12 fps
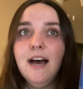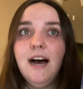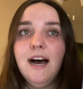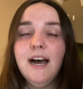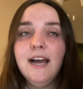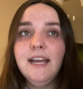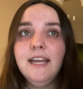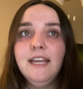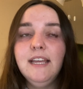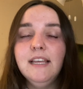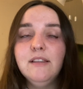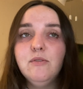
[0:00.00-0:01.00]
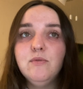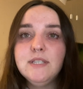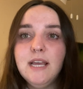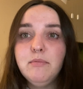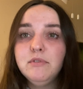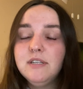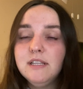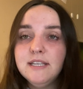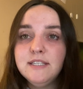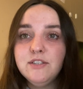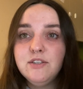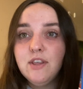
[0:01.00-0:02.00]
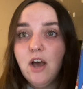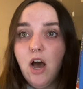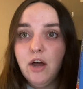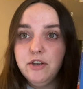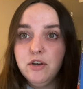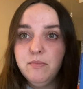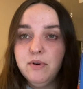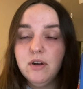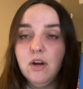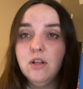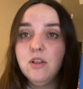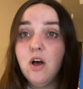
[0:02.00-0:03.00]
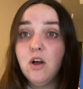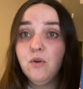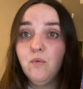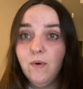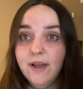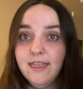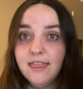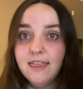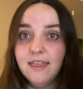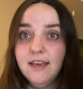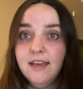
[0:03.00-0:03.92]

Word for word: I was able to listen to the audiobook along with